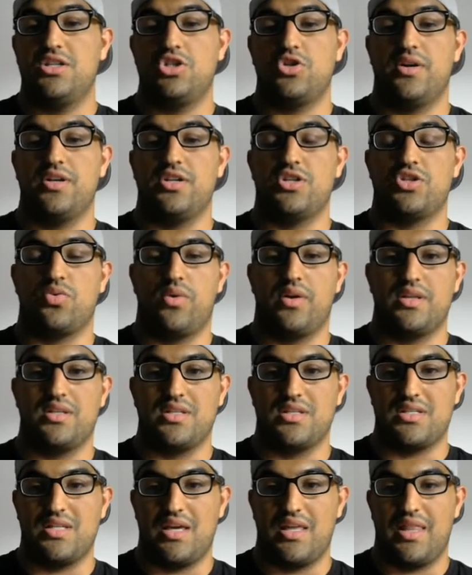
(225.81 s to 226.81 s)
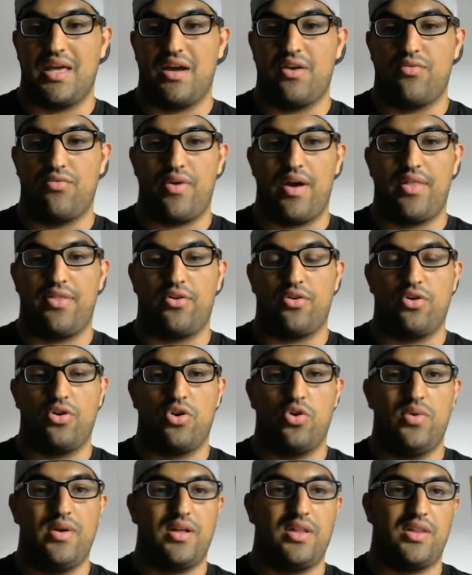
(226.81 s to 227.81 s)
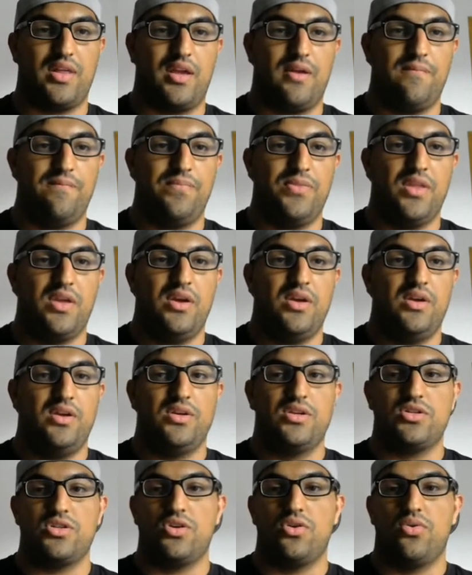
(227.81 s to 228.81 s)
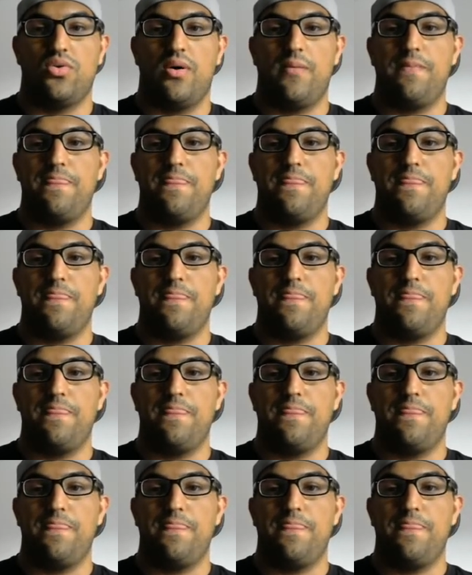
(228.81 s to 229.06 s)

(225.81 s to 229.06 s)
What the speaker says: so I just wanted to say that rather quickly. So